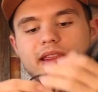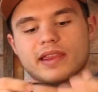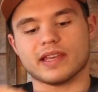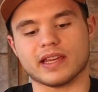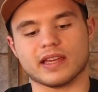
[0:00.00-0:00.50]

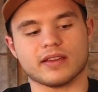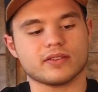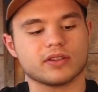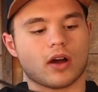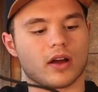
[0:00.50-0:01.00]
the
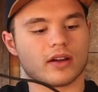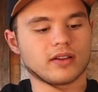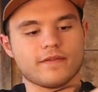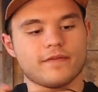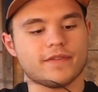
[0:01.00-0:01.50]
dock.
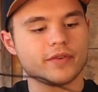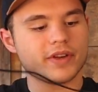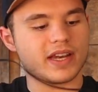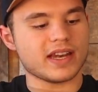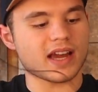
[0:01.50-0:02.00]
Very
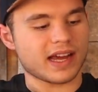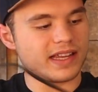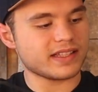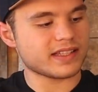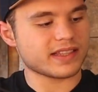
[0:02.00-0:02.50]

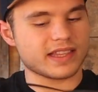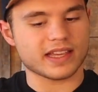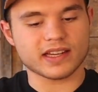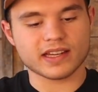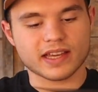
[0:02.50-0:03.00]
nice
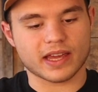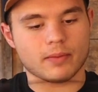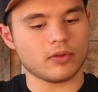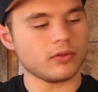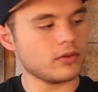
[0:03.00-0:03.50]
thin
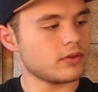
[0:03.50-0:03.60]
cable.